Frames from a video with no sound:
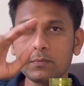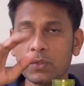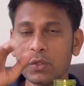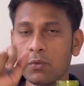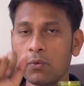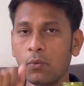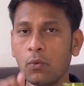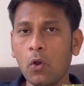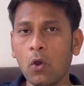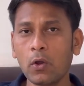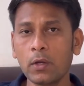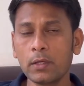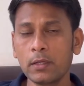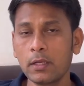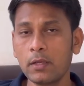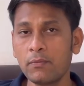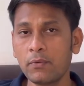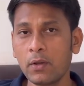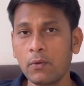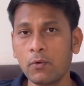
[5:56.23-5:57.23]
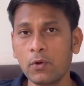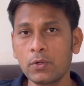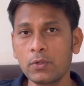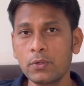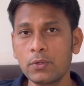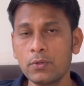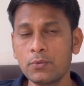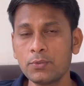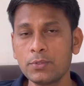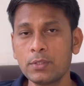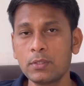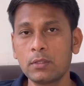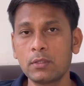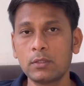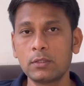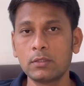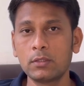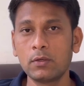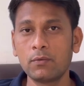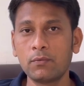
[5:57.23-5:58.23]
Or if I want to use
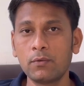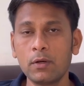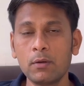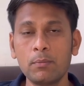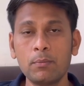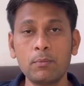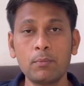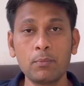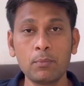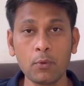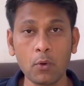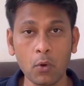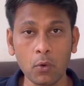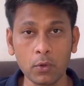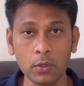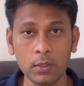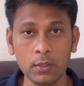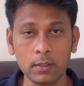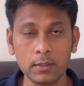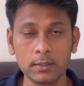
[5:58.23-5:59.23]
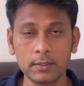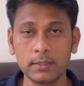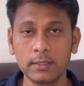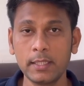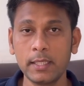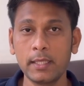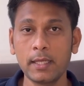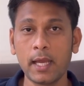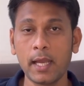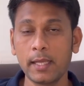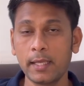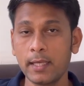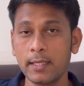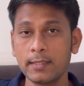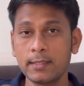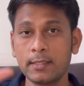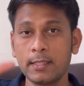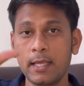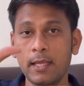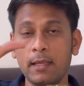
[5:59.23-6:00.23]
the verb pour, then I
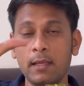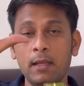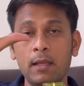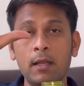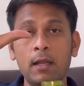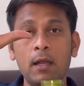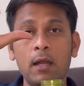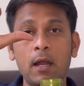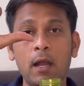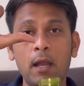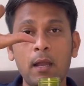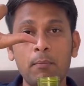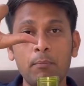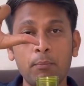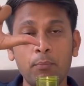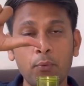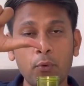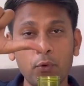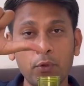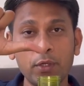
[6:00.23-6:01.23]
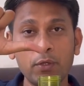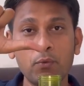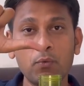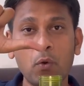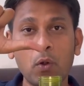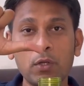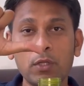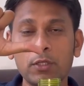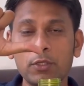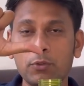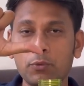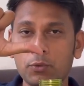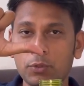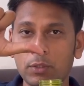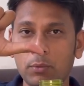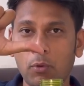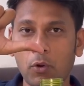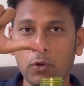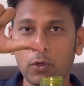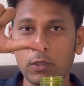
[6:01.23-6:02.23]
can say I am pouring water into
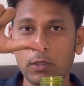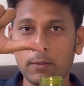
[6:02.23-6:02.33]
the bottle.